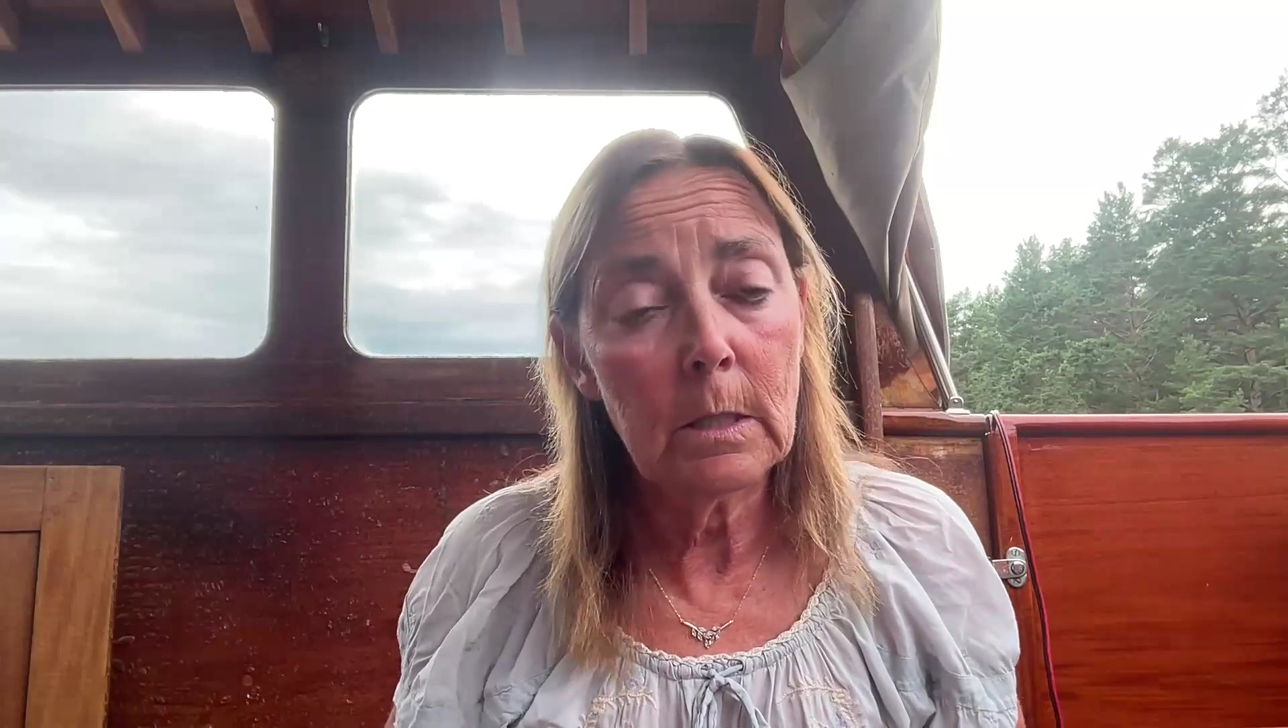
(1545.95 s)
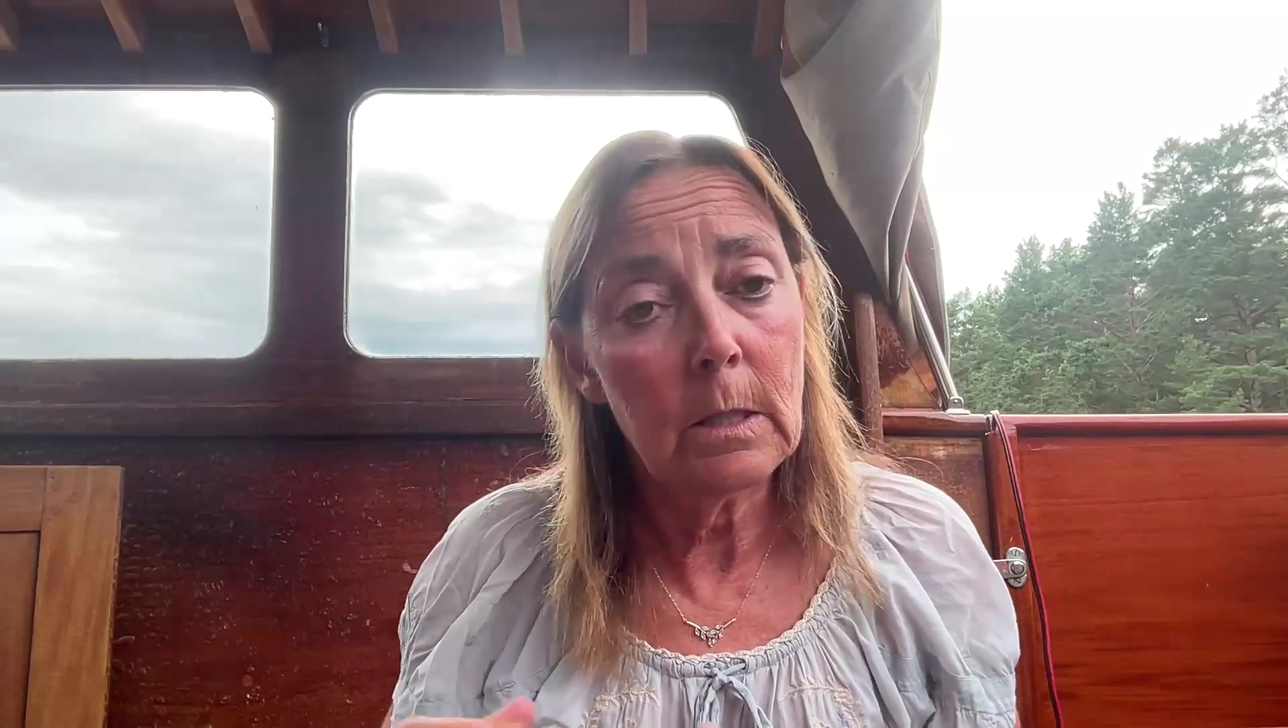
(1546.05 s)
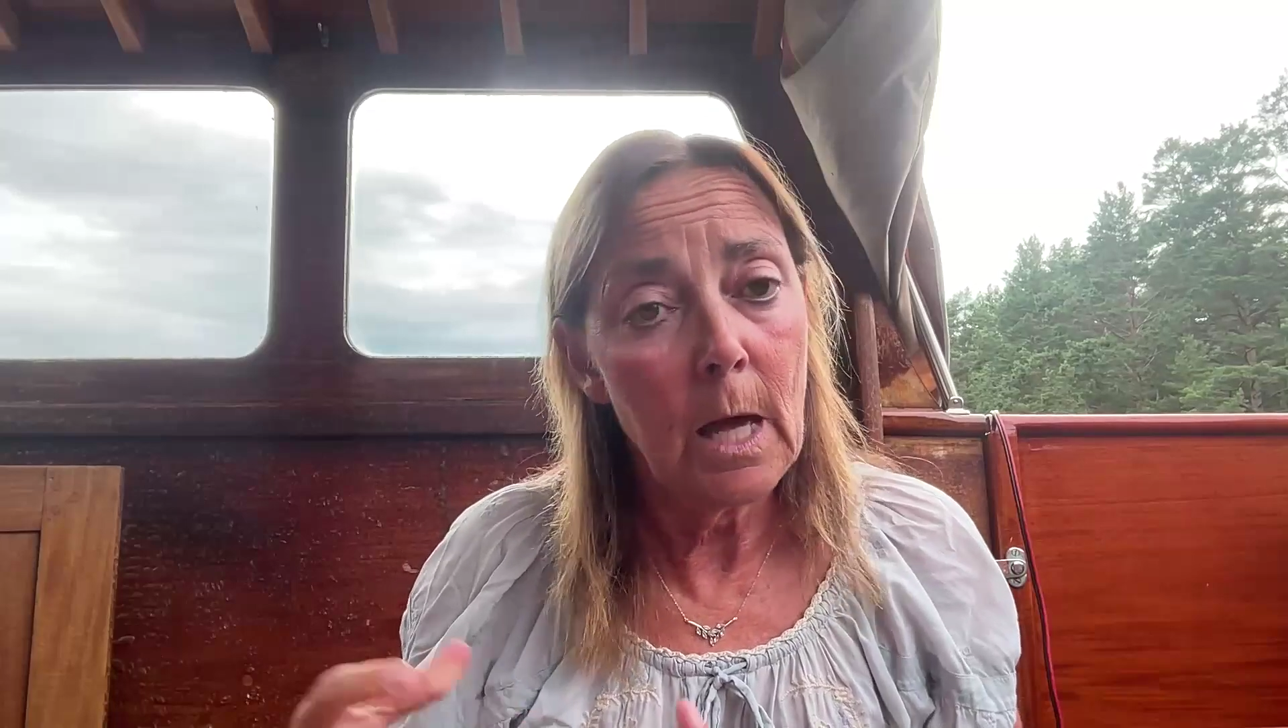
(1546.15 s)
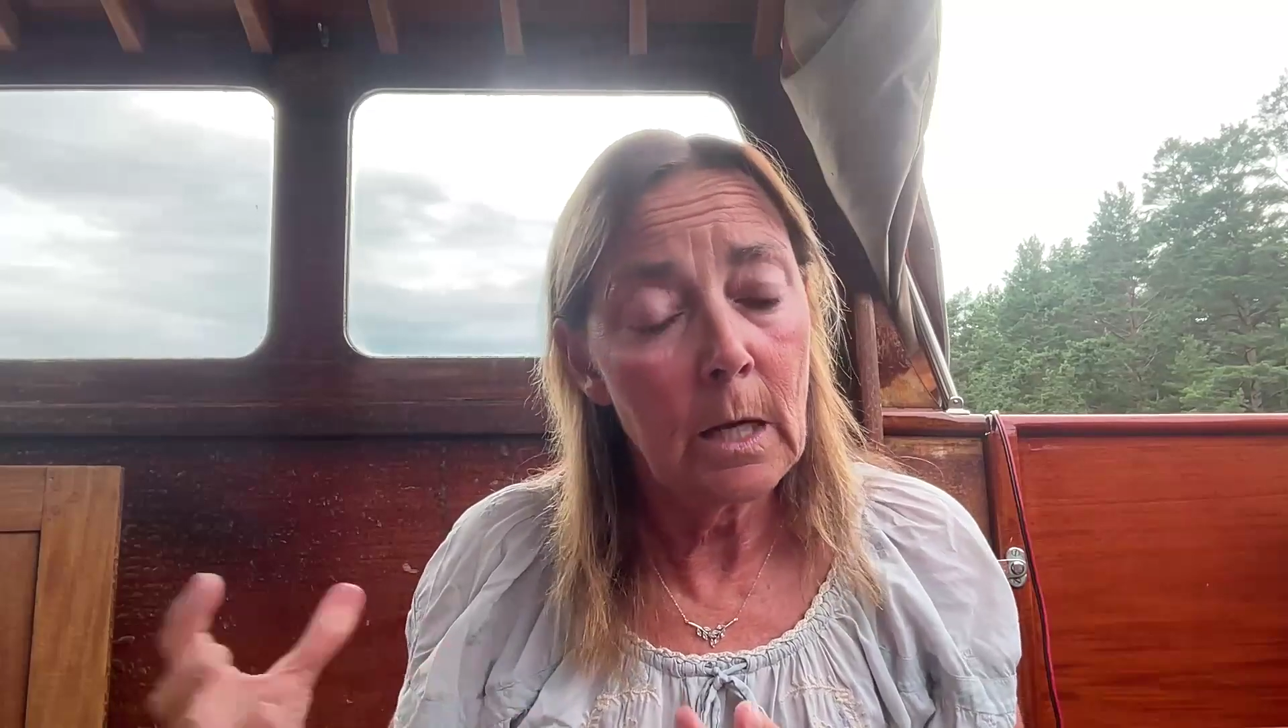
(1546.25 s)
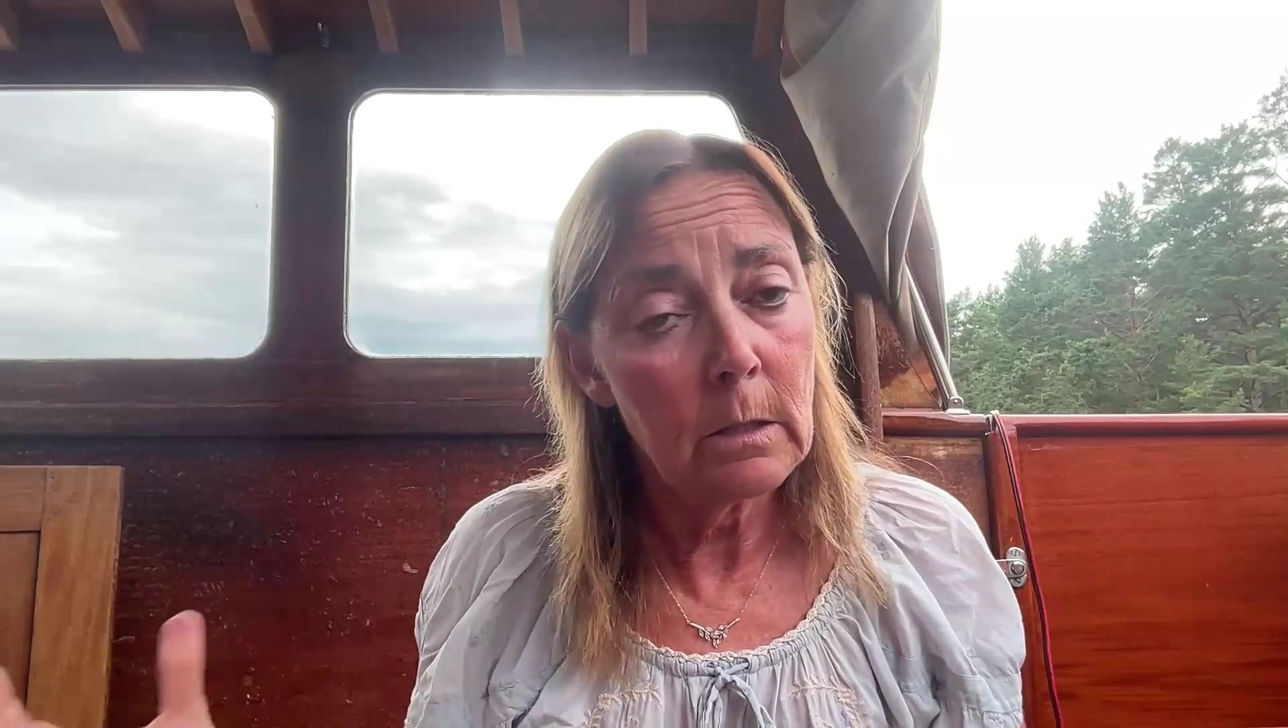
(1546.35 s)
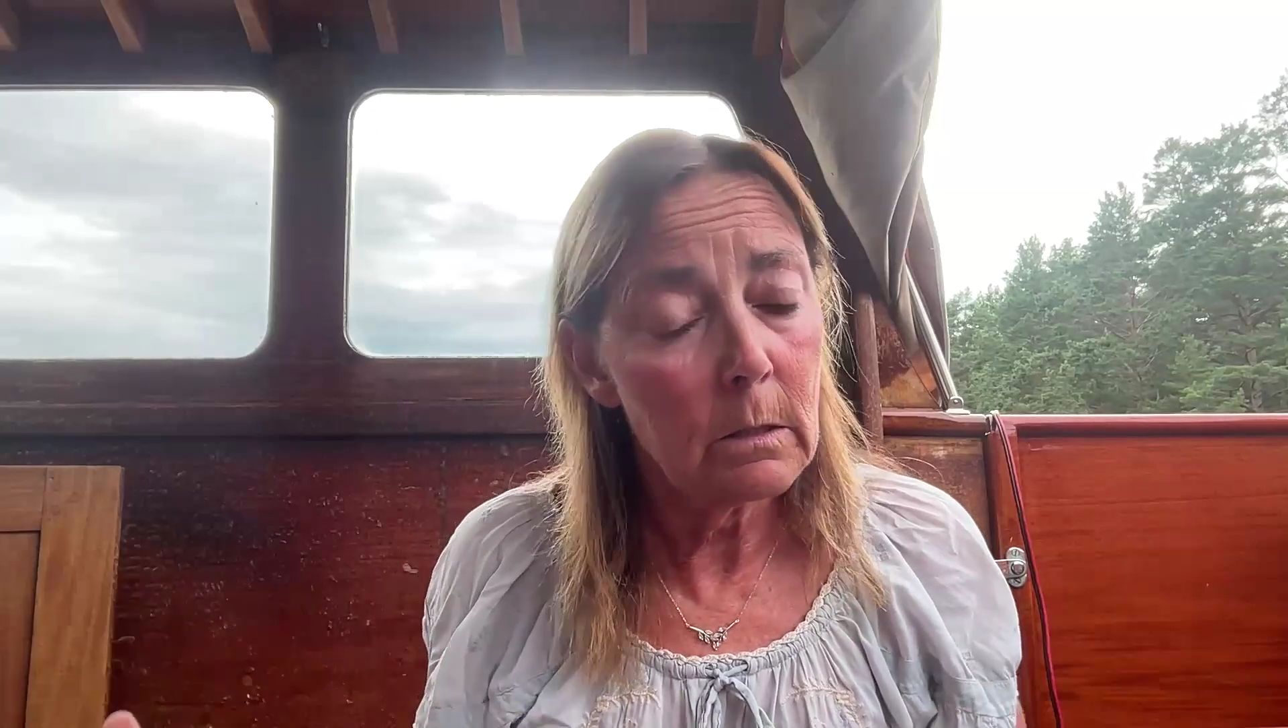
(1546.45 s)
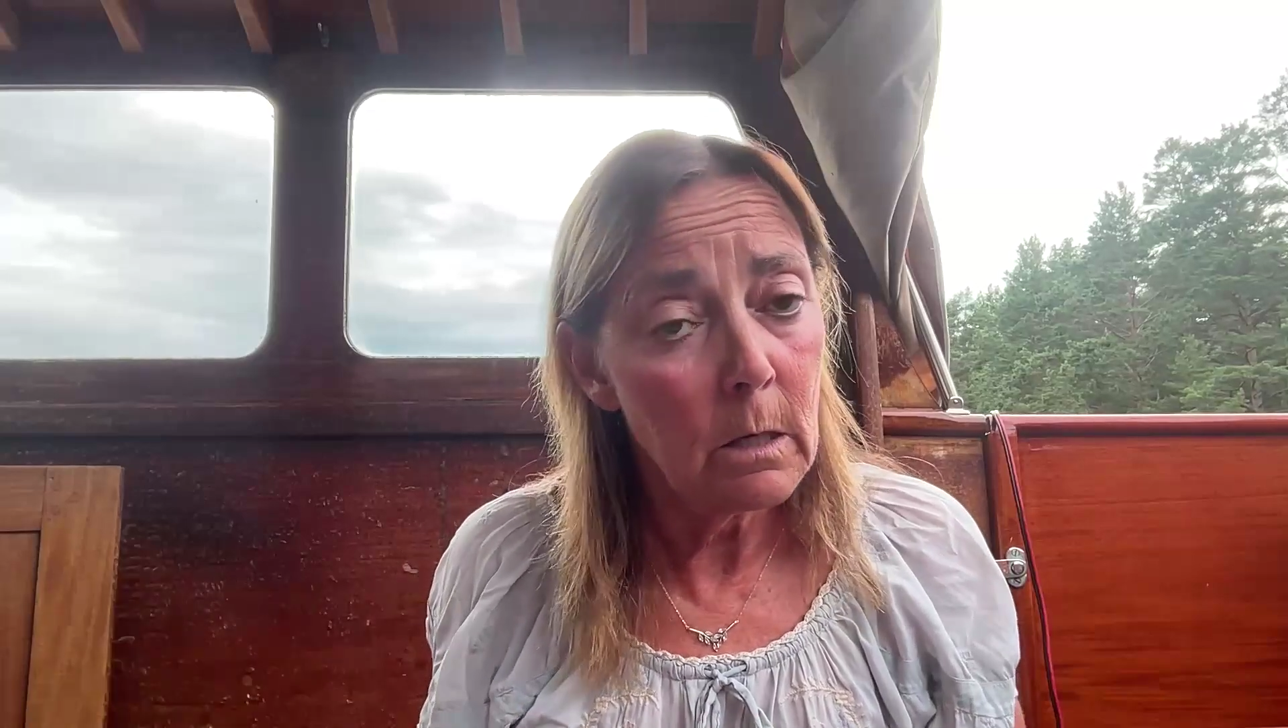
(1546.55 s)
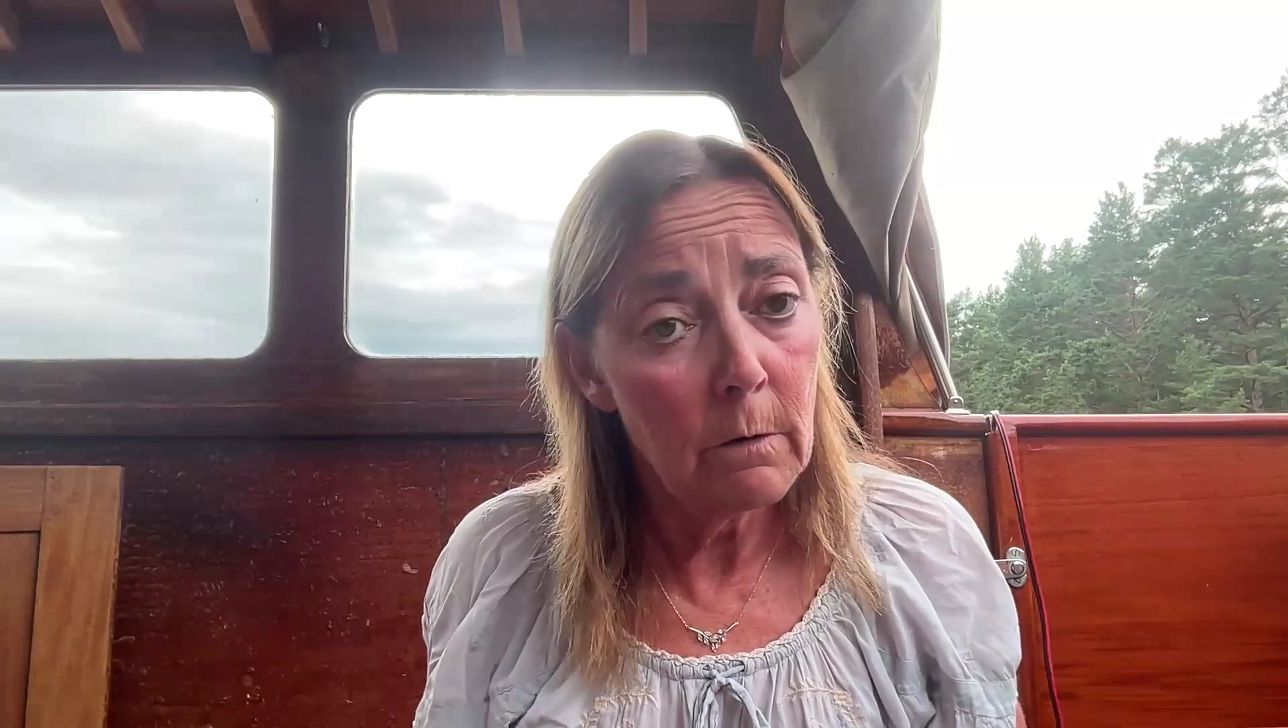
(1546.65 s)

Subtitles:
that the Act